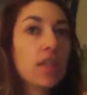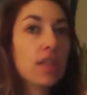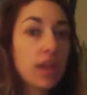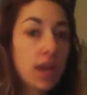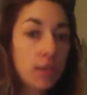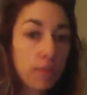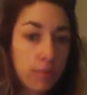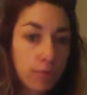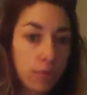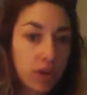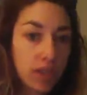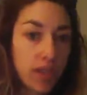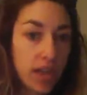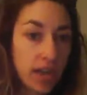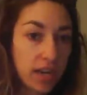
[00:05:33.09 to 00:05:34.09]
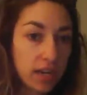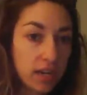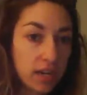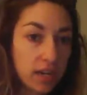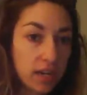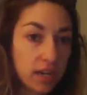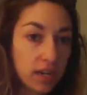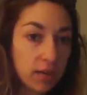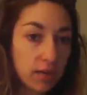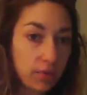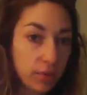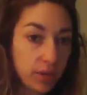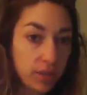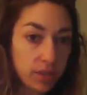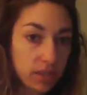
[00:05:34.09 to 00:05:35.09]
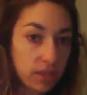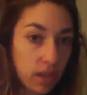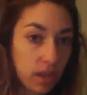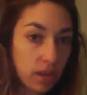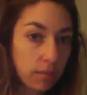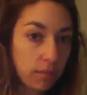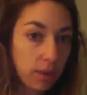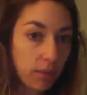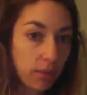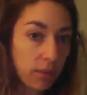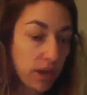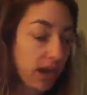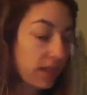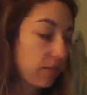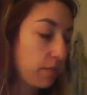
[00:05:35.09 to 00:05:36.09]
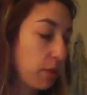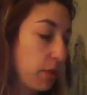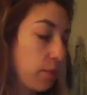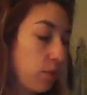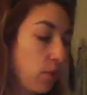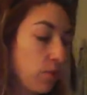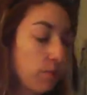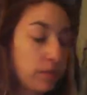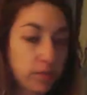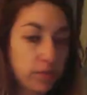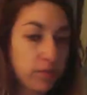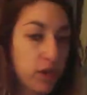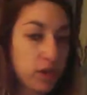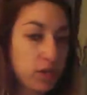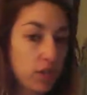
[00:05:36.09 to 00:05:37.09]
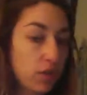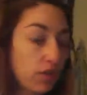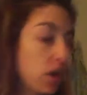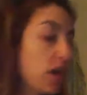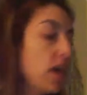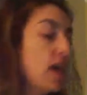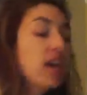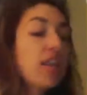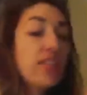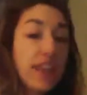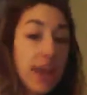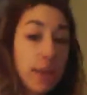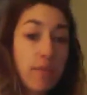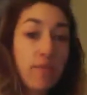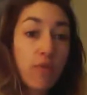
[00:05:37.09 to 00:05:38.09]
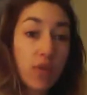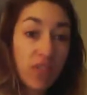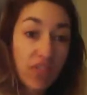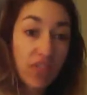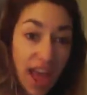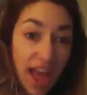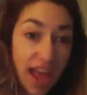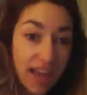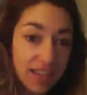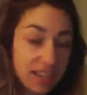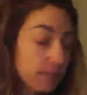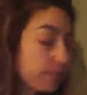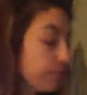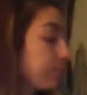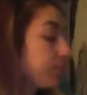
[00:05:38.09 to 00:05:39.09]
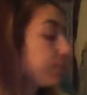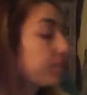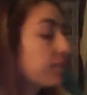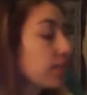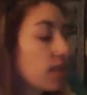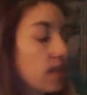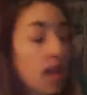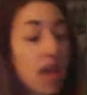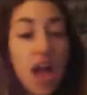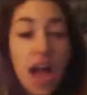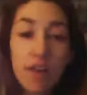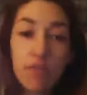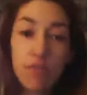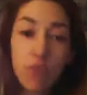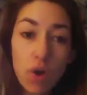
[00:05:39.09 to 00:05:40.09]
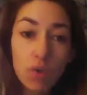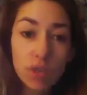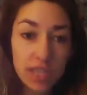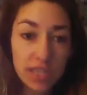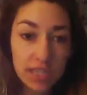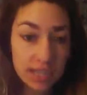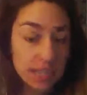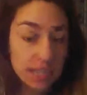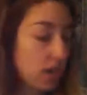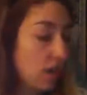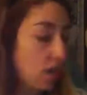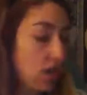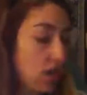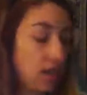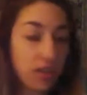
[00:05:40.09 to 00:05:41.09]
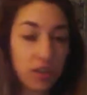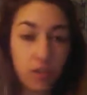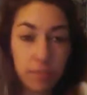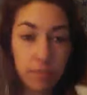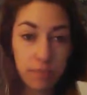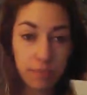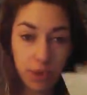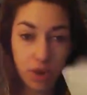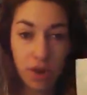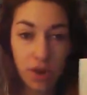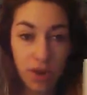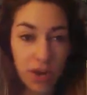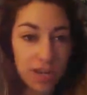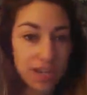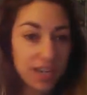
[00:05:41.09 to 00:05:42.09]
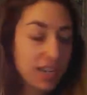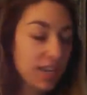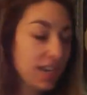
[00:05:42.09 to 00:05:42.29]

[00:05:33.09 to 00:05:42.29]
The night before that was when I had some friends over. The night before that, I wrote this on a little card.